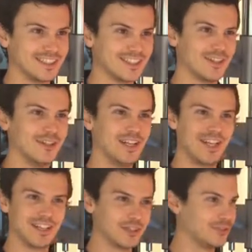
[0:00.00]
So
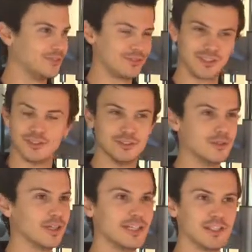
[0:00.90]
you can
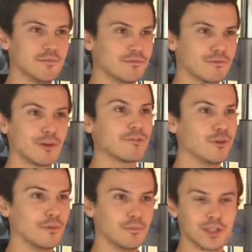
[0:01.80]
do it in your front
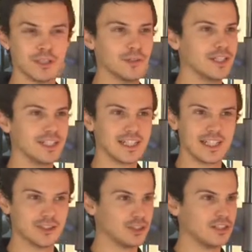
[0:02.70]
room, you can do it in your
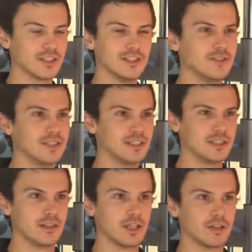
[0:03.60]
kitchen, you can do it in your
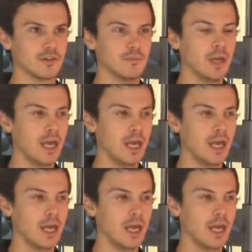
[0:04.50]
dining room,